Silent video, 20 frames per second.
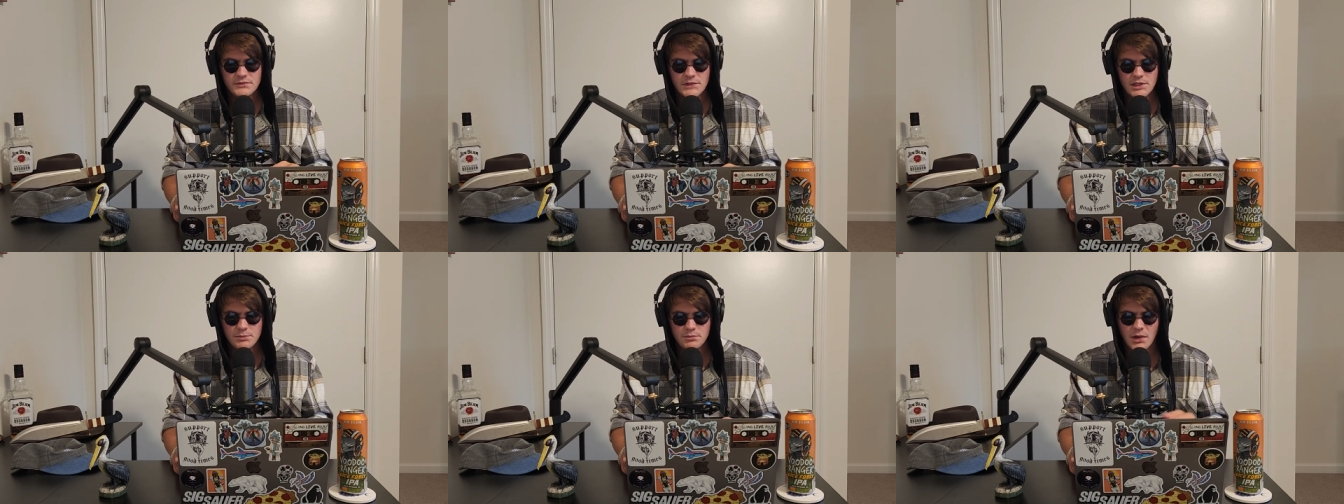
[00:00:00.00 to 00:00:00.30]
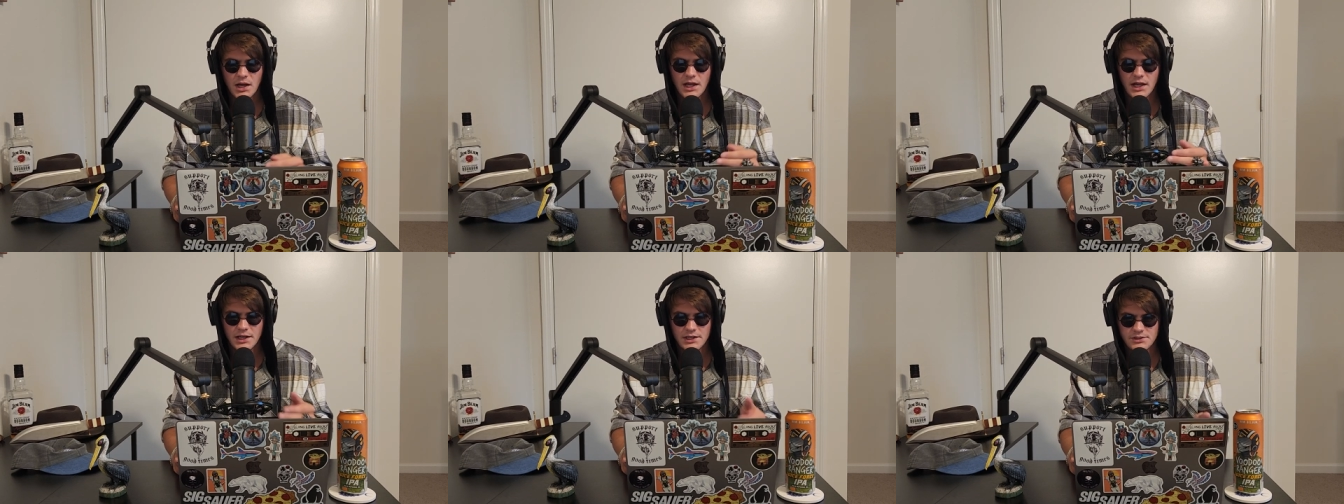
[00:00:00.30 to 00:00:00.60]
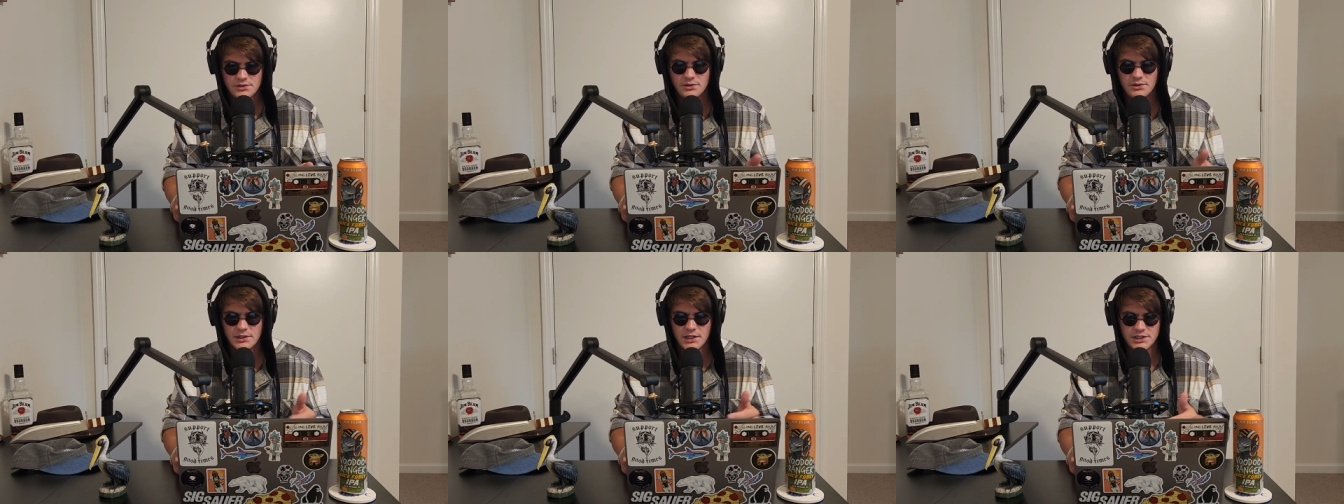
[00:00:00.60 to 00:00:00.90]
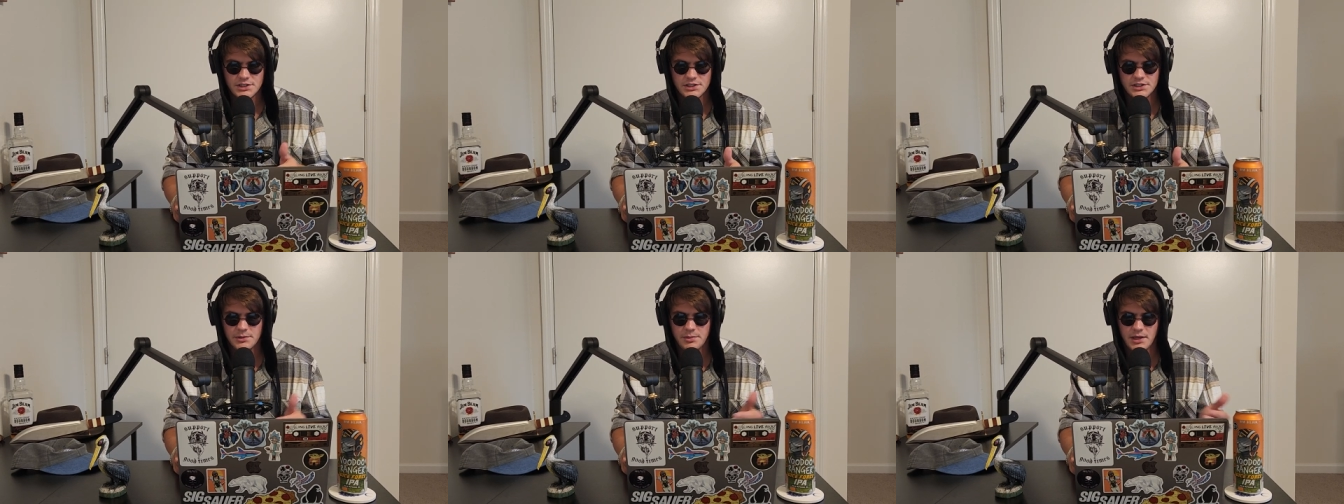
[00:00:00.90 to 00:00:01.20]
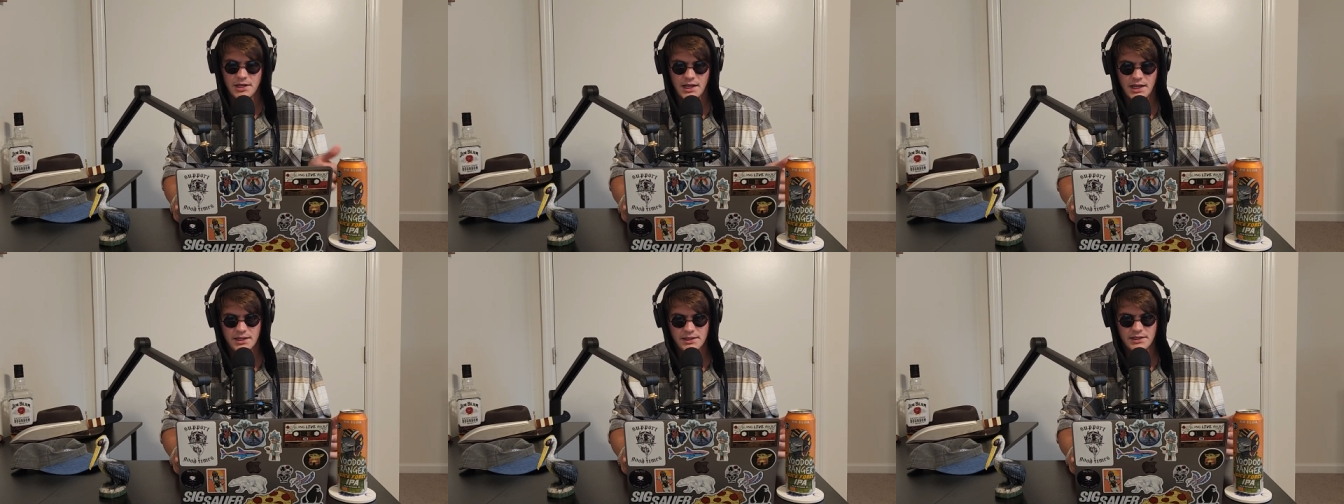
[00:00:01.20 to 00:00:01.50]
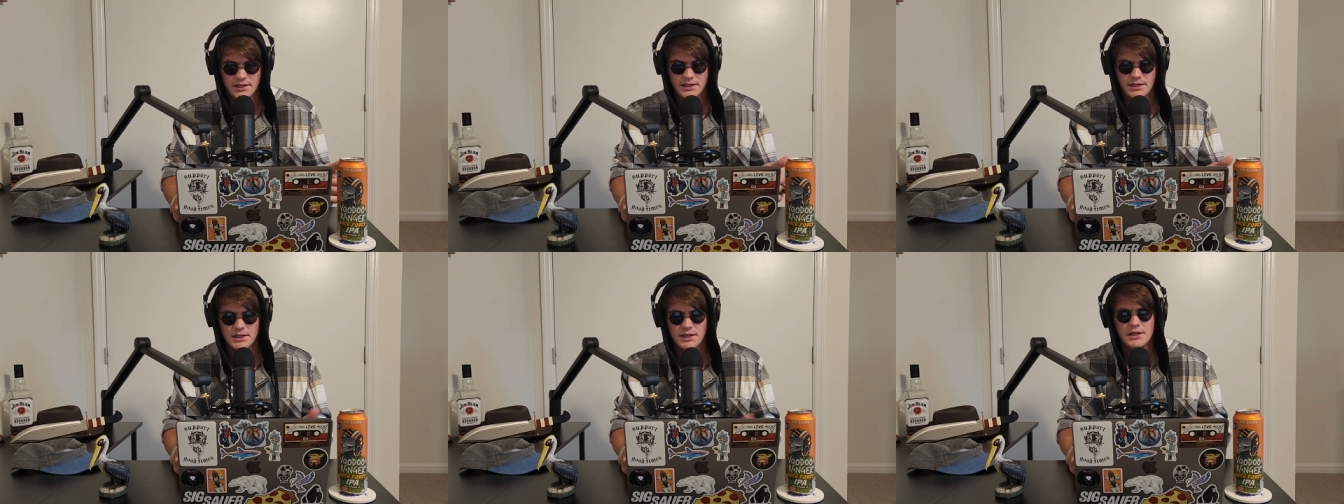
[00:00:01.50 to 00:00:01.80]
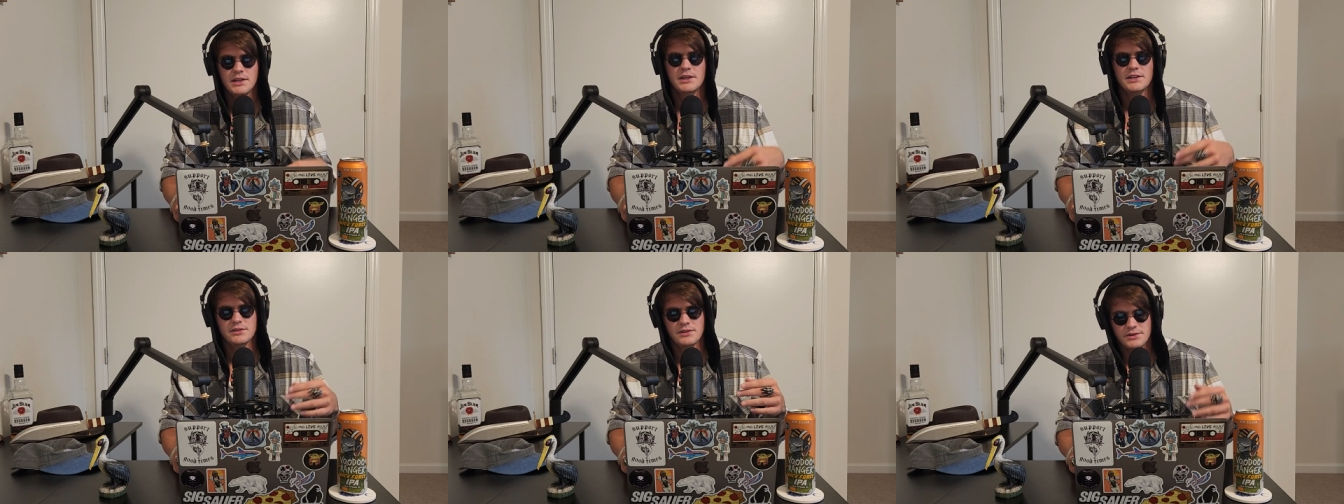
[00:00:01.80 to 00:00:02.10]
my high school relationship had
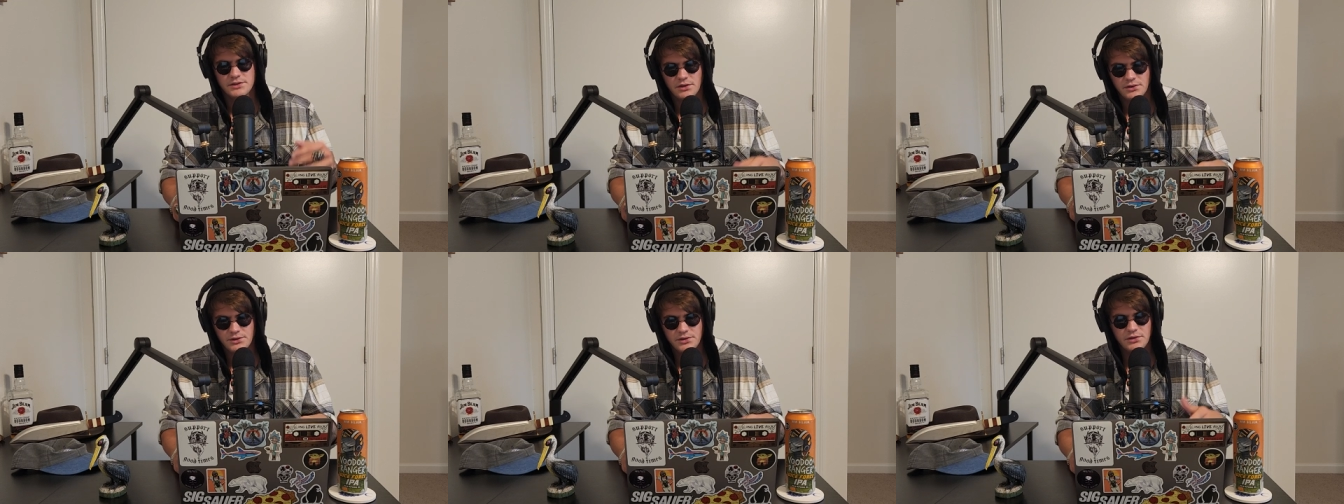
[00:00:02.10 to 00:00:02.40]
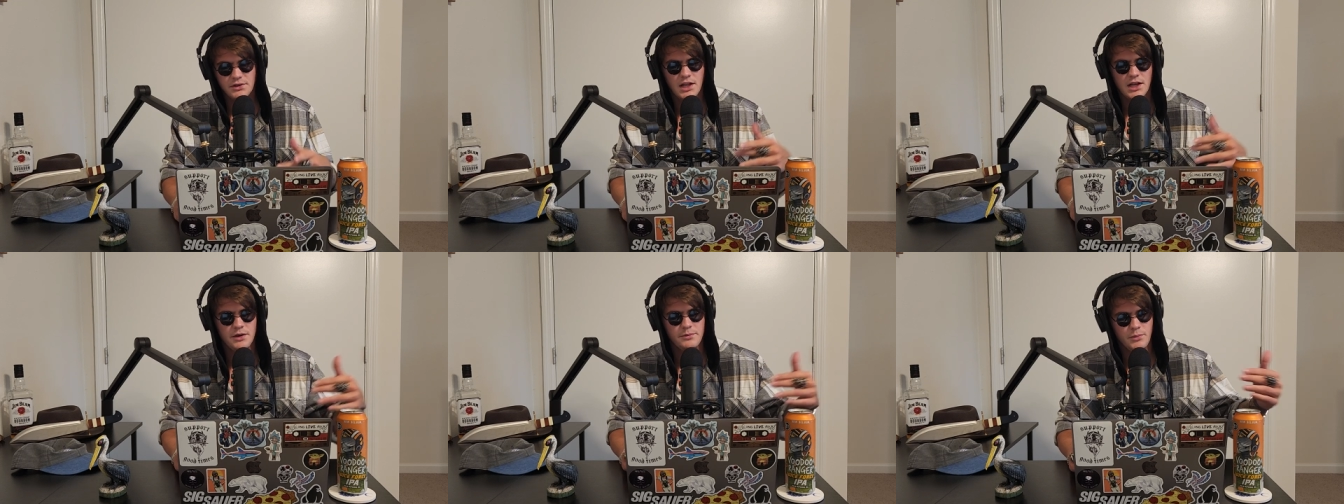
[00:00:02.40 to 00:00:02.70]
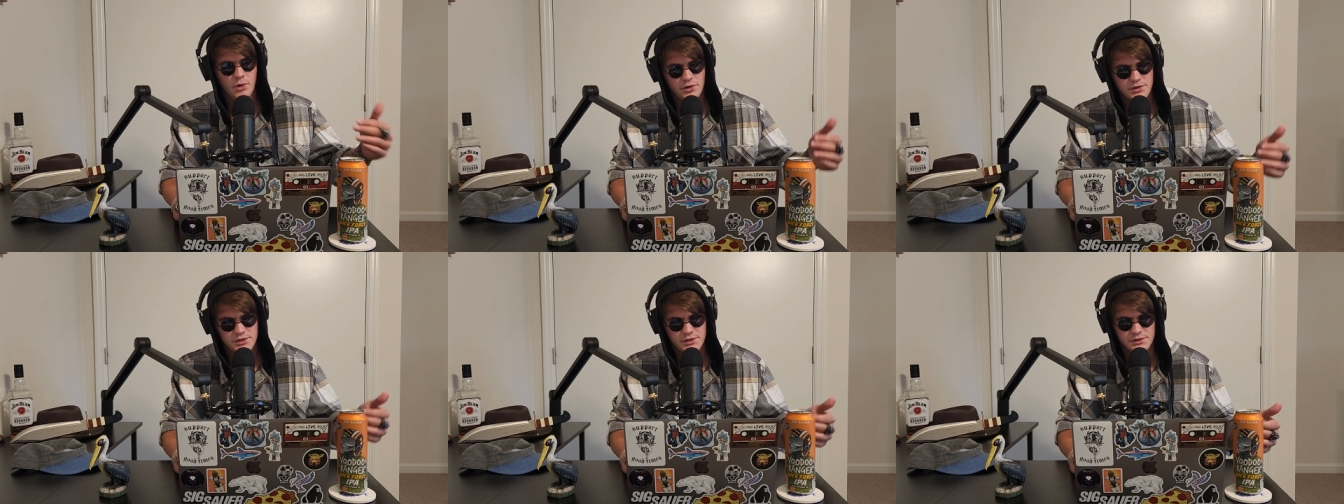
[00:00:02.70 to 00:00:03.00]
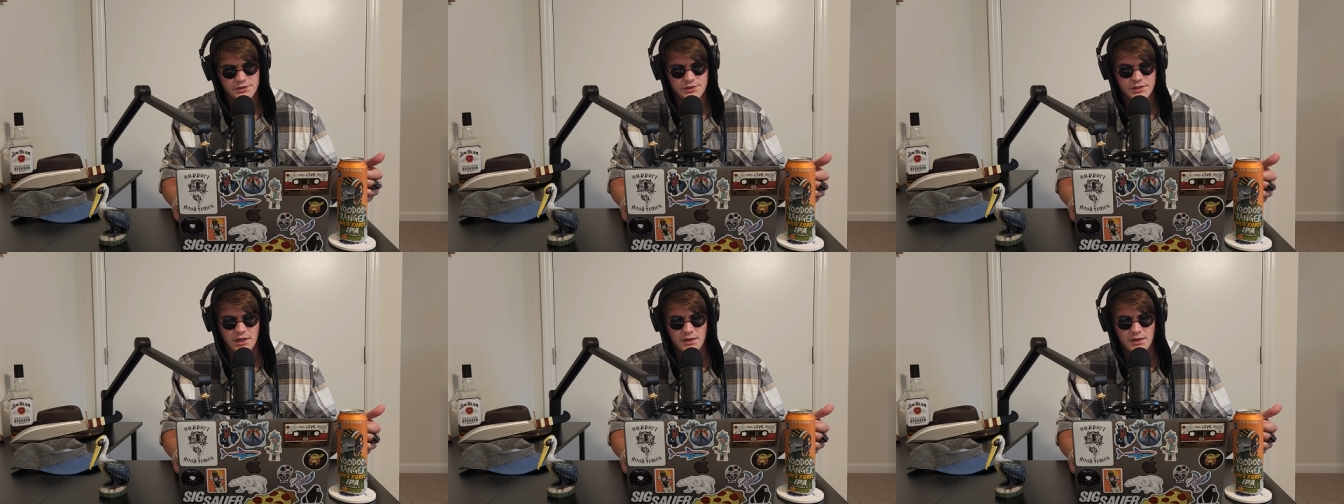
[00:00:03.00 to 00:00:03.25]
ended so i was going through a lot of emotional